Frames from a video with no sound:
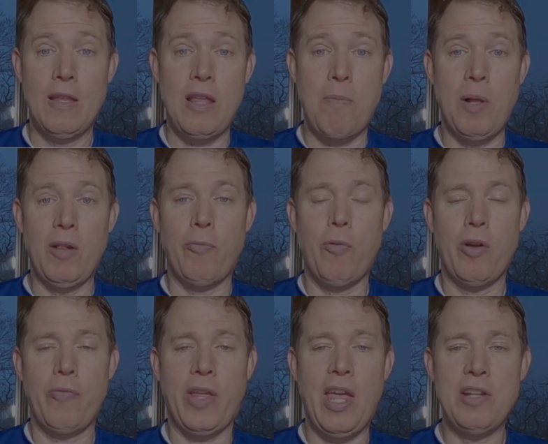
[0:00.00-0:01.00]
They built
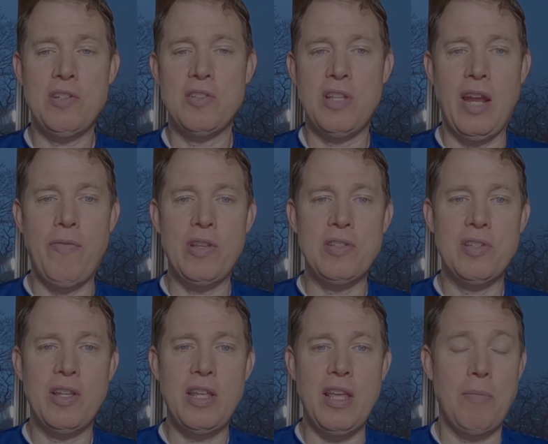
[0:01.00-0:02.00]
fortifications in every
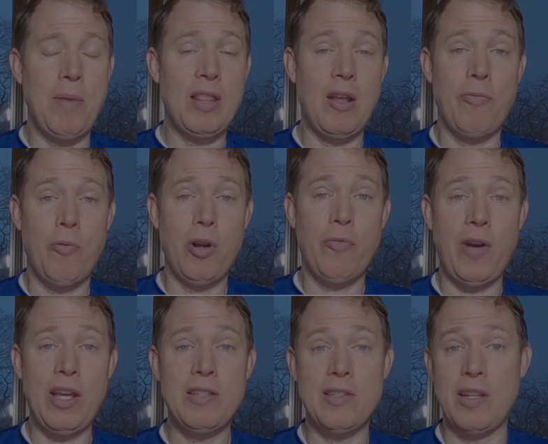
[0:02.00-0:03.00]
city and made their
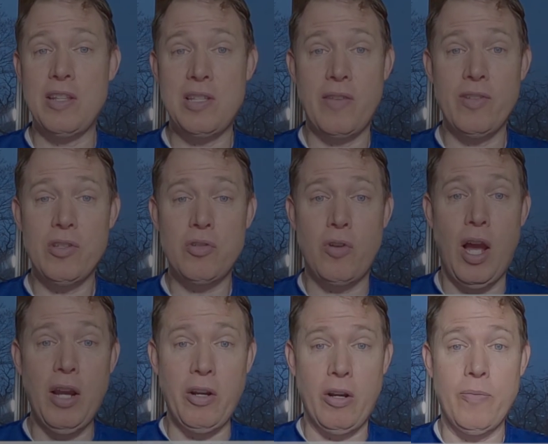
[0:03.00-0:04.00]
fortified cities even
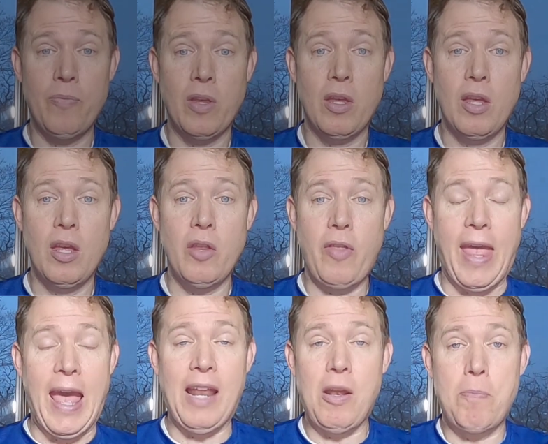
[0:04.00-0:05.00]
stronger. They
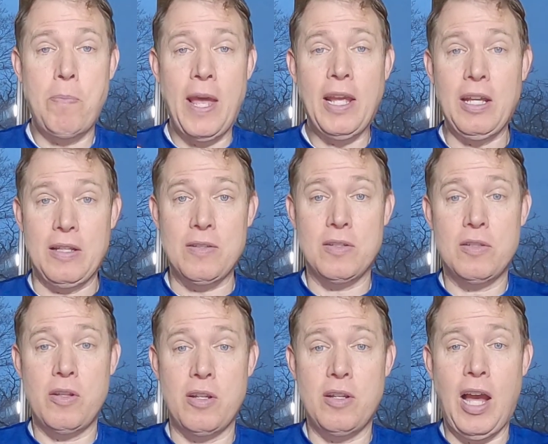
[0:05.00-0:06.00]
added pickets
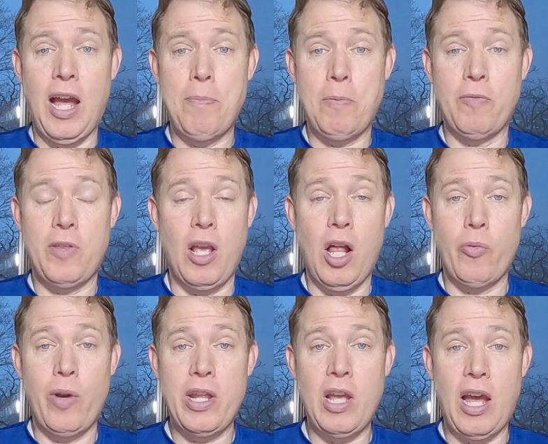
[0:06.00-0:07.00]
to the top of the
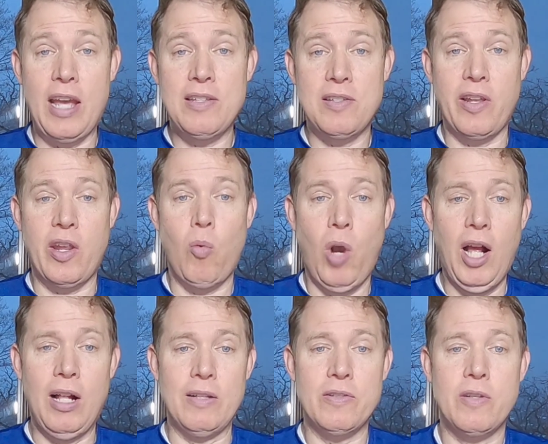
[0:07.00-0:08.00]
already high city
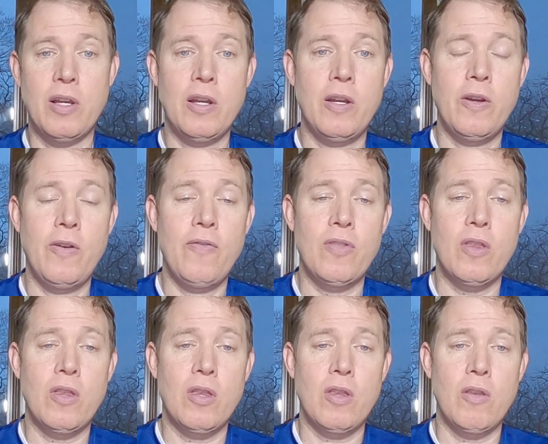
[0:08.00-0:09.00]
walls.
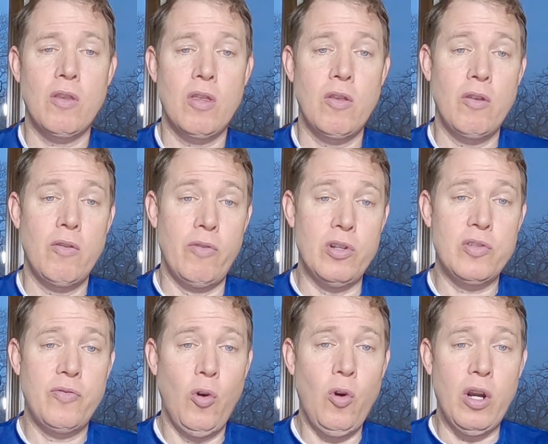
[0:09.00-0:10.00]
Verse
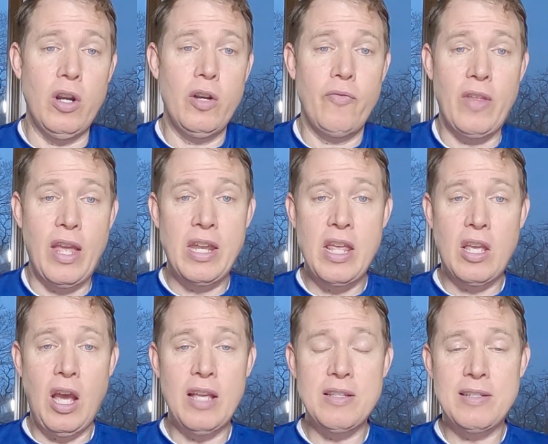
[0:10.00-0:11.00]
4, and he
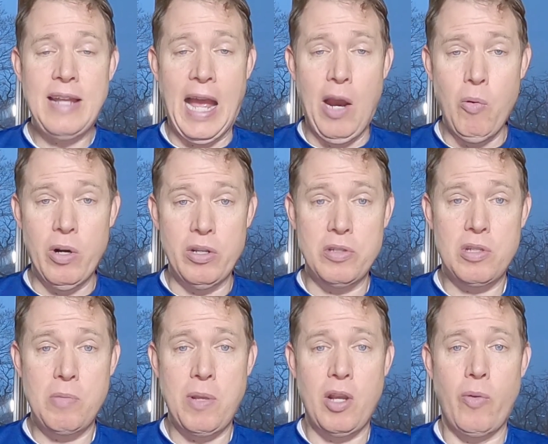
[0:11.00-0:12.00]
caused towers
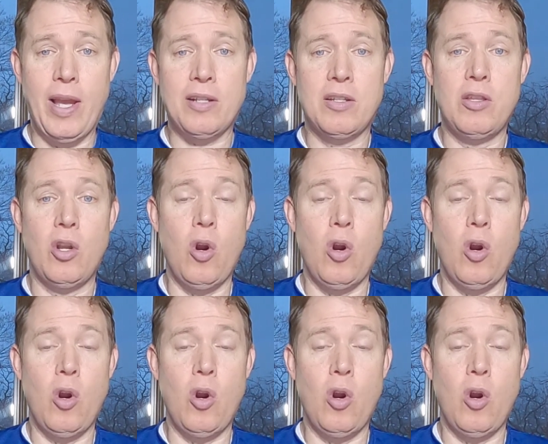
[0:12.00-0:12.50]
to be erected that